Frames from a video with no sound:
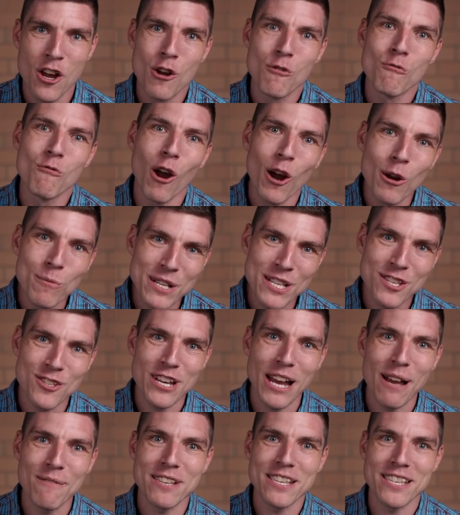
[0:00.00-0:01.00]
Romans
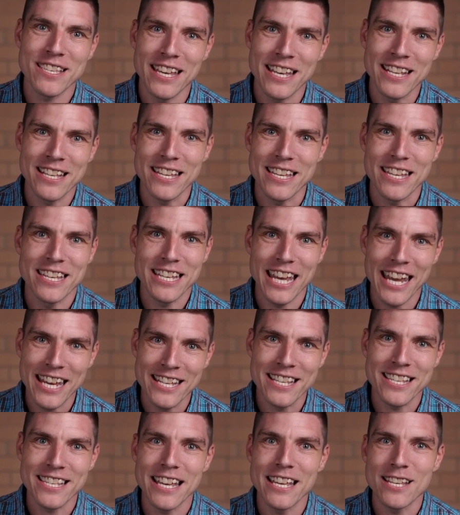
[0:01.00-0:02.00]
chapter
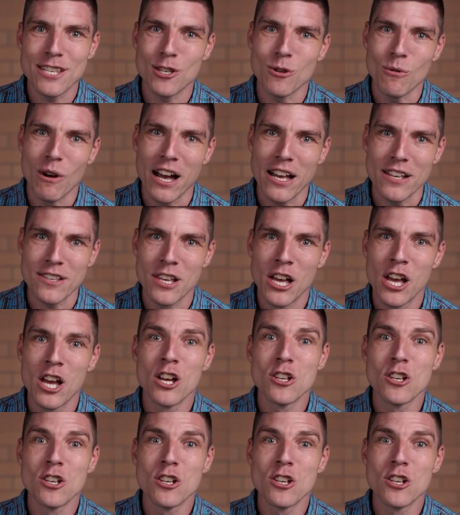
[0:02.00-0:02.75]
10 says to us,